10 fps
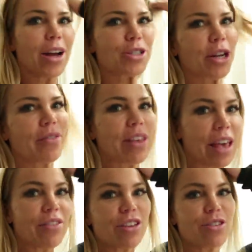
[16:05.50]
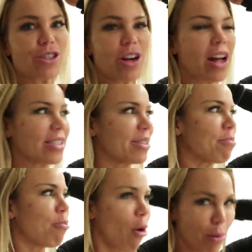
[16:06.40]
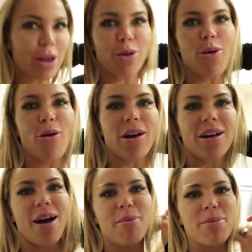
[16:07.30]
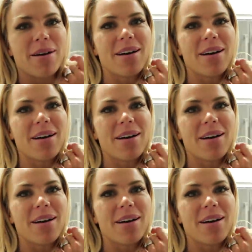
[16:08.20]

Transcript: I should have given you shots the moment you woke up.